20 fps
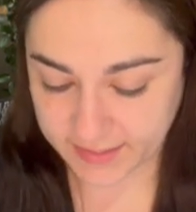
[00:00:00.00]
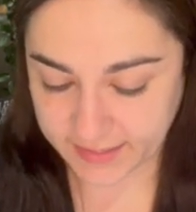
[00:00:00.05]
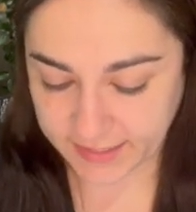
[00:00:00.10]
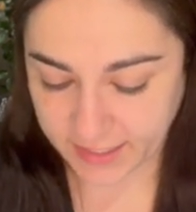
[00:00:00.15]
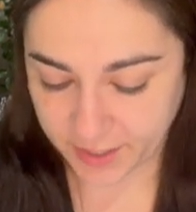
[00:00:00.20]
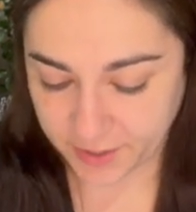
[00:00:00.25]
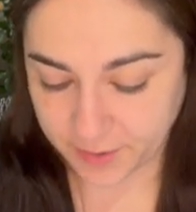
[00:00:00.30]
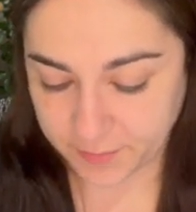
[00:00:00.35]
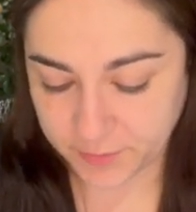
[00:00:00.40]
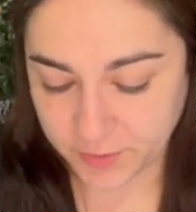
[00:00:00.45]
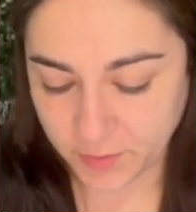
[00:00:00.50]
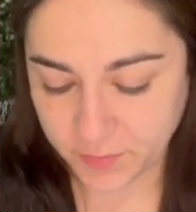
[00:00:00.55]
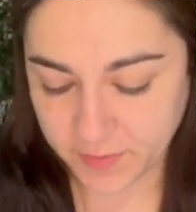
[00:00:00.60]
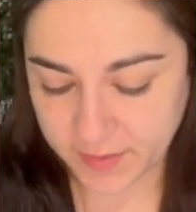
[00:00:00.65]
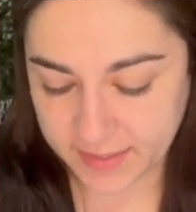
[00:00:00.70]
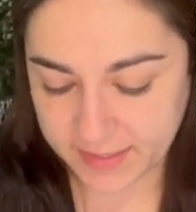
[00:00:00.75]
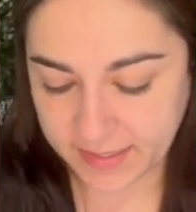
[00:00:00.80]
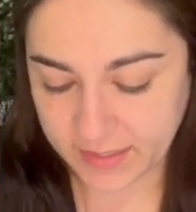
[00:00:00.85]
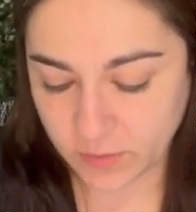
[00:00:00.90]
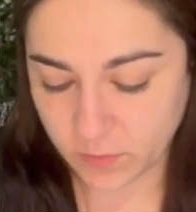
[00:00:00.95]
So I'm told
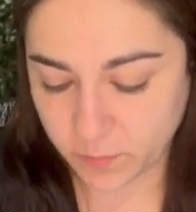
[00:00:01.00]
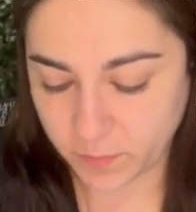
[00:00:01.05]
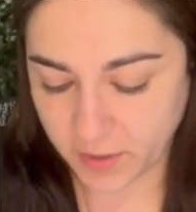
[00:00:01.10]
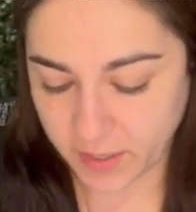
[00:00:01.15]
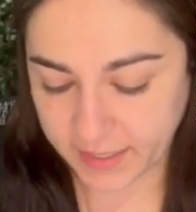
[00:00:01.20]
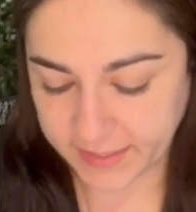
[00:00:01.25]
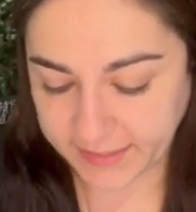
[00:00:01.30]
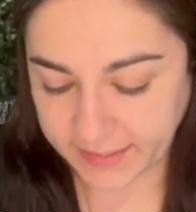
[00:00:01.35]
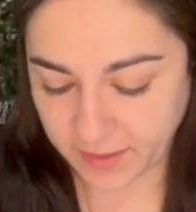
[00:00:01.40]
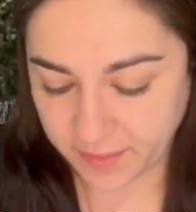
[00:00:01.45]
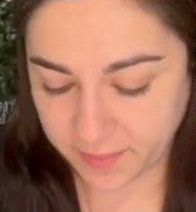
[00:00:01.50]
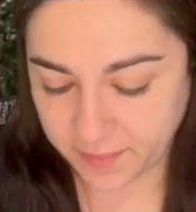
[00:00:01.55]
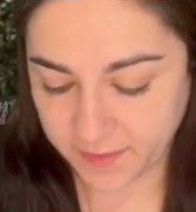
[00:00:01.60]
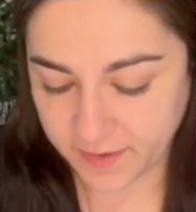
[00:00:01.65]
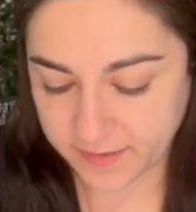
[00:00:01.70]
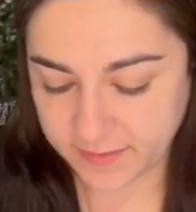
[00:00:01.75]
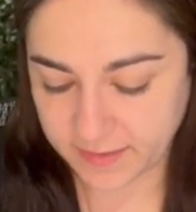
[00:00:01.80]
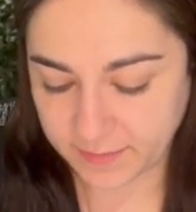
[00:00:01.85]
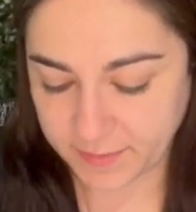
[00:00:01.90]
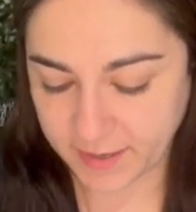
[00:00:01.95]
that Neil buys
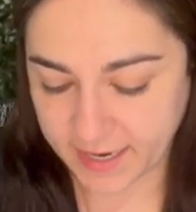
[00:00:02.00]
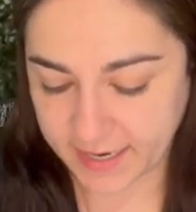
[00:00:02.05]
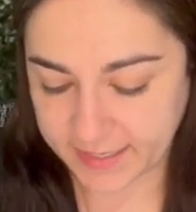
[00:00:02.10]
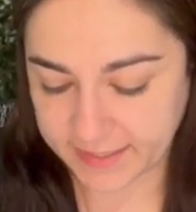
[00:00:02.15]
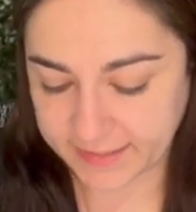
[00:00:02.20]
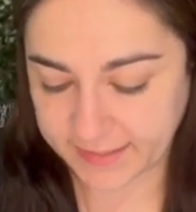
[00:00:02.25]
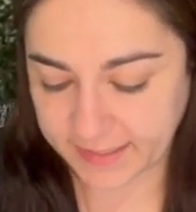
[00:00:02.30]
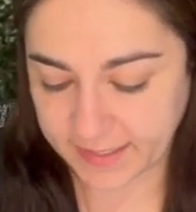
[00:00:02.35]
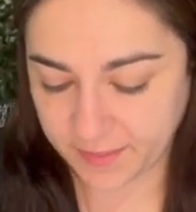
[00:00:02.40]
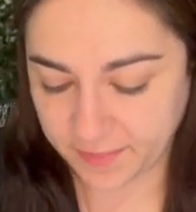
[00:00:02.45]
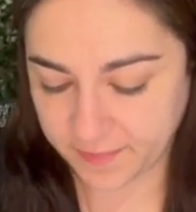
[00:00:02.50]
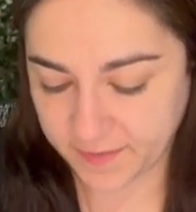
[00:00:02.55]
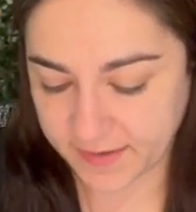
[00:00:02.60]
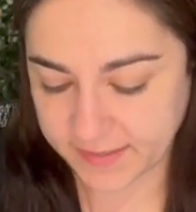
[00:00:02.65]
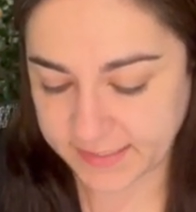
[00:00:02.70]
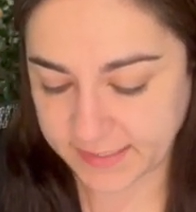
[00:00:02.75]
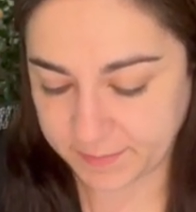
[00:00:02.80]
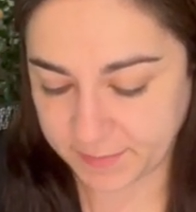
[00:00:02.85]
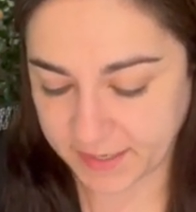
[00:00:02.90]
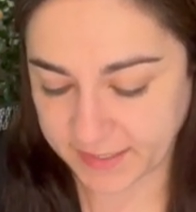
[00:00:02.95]
30 pens,
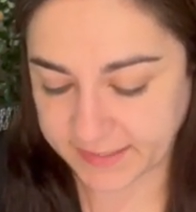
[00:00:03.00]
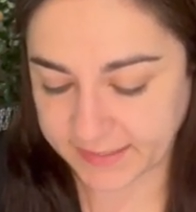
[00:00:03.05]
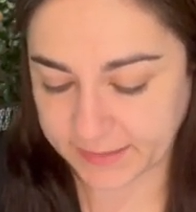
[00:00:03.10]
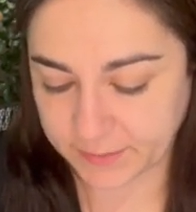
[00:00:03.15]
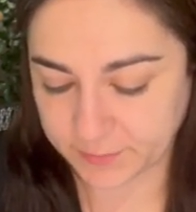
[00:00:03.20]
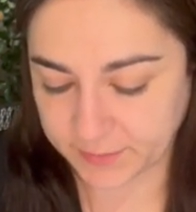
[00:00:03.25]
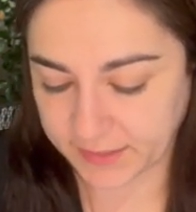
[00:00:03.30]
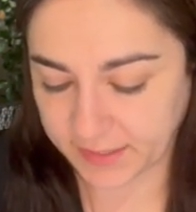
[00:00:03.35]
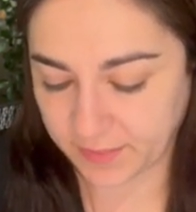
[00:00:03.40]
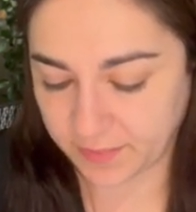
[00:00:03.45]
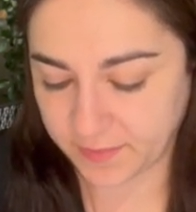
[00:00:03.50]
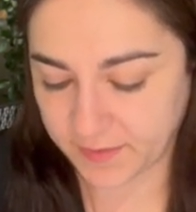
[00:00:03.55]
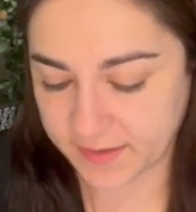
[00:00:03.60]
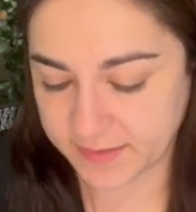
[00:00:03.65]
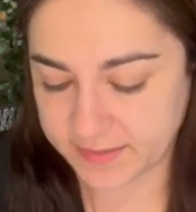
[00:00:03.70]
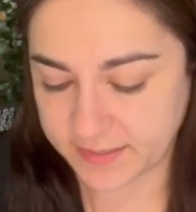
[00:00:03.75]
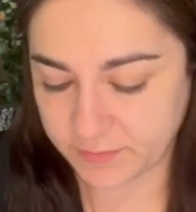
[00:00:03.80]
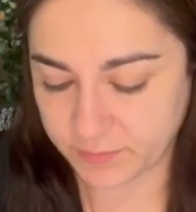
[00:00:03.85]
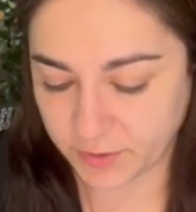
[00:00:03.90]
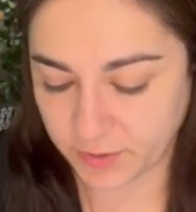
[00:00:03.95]
30 pencils,
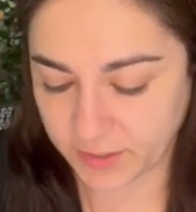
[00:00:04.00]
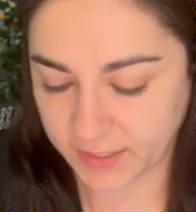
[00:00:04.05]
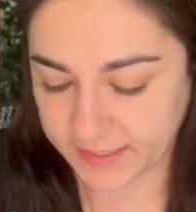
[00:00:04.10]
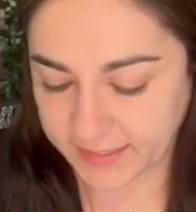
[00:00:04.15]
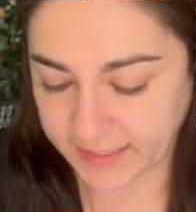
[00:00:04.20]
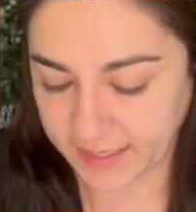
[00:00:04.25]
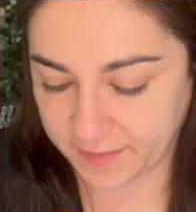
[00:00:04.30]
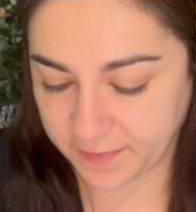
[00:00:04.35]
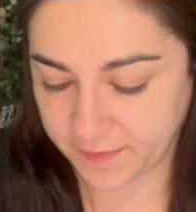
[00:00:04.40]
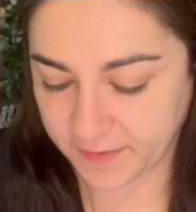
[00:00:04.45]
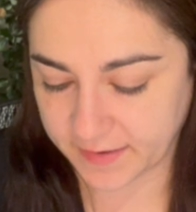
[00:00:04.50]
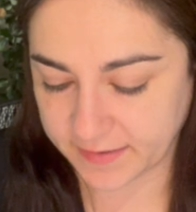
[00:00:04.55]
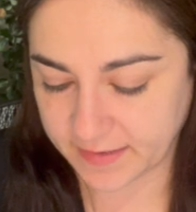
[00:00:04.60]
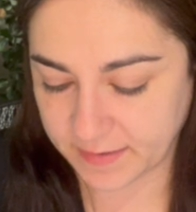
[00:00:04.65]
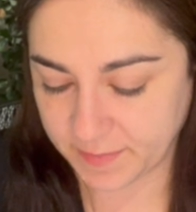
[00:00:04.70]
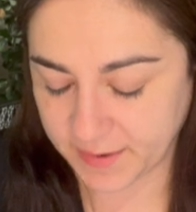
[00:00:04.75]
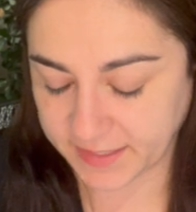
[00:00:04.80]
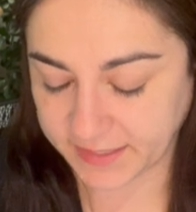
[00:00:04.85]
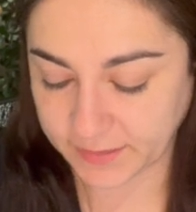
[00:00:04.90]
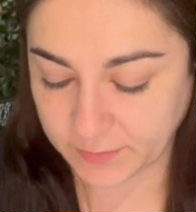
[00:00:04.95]
30 rulers, and 30
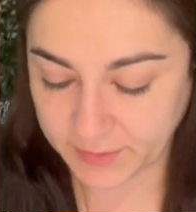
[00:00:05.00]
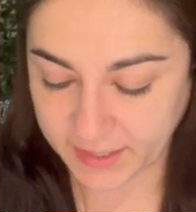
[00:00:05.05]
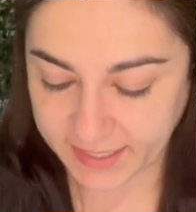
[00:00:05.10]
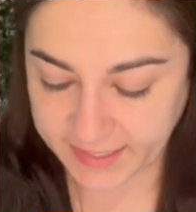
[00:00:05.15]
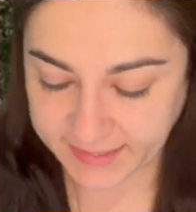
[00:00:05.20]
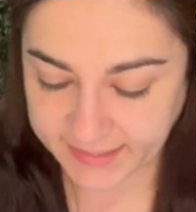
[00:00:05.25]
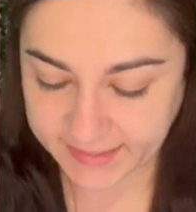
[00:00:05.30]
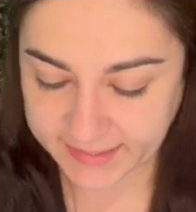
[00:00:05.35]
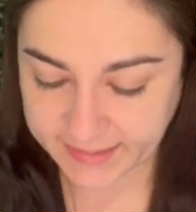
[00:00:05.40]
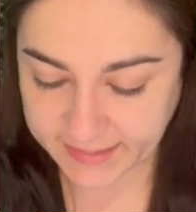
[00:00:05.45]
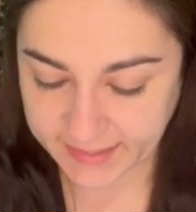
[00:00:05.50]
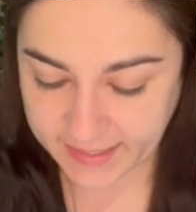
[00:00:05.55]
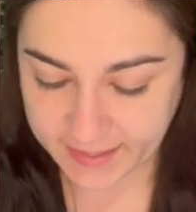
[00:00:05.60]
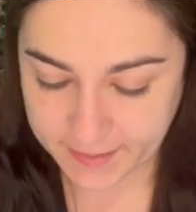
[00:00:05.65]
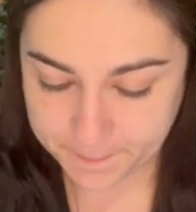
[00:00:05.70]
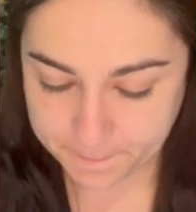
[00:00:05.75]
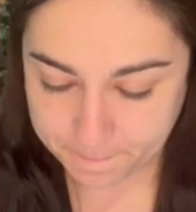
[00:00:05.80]
pencil cases.